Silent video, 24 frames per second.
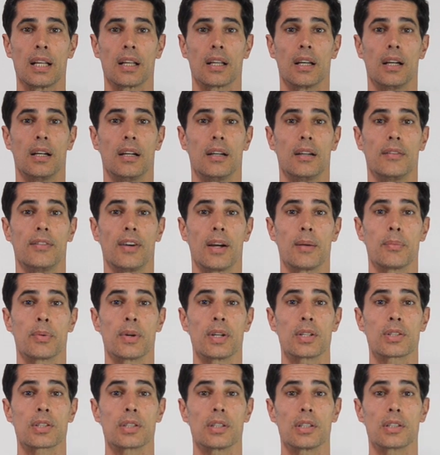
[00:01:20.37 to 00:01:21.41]

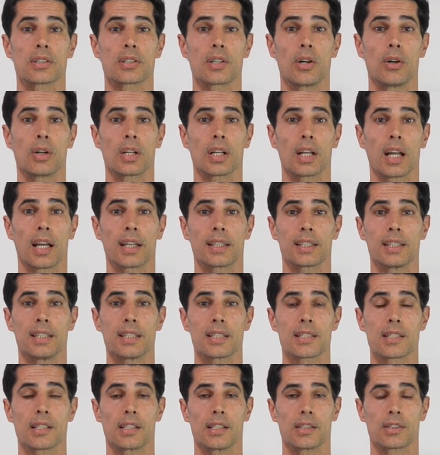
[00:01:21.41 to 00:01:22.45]
vibration is going like
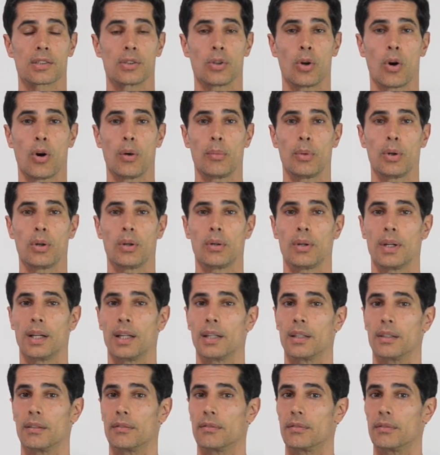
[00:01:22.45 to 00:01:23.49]
this and it's normal,
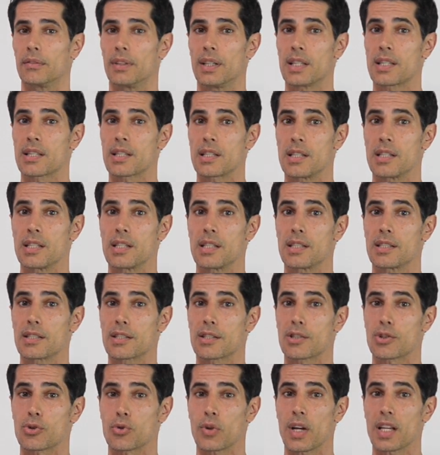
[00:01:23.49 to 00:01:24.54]
and this is
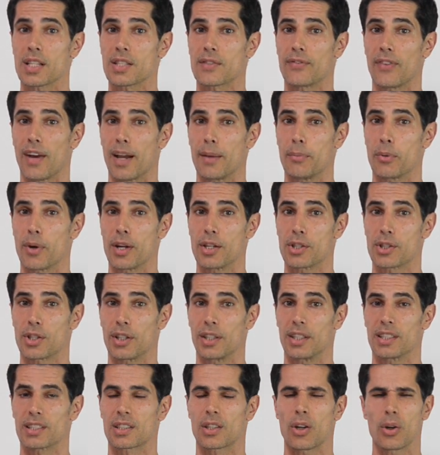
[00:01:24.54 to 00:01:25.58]
stress
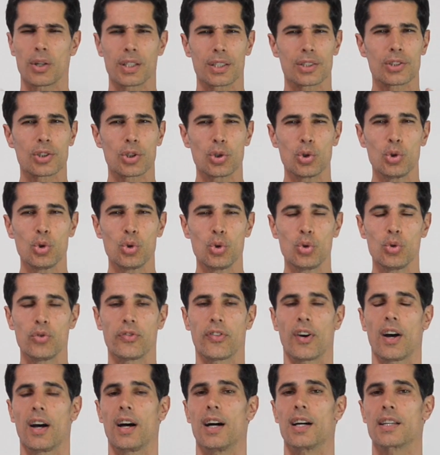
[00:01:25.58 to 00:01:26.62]
vibration. It's going too
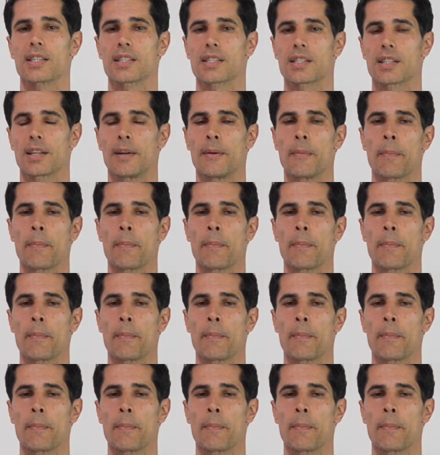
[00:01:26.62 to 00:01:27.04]
fast.